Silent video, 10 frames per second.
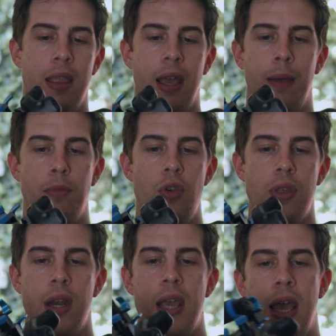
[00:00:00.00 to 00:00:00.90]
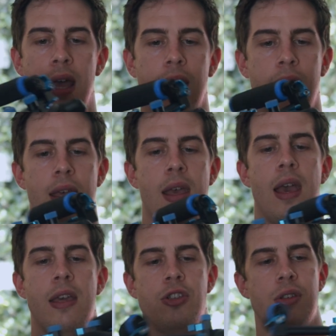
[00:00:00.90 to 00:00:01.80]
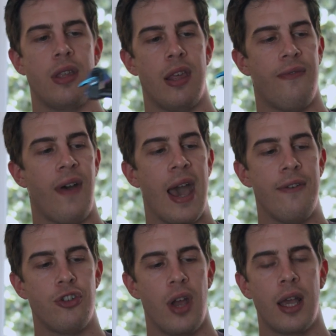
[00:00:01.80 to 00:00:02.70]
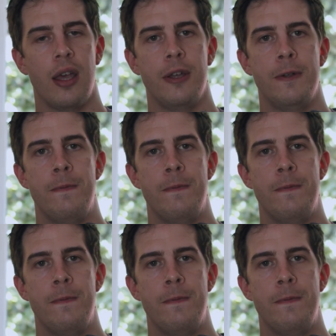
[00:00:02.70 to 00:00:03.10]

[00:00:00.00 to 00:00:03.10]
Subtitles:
thing I'm using here is just this 5 tracker.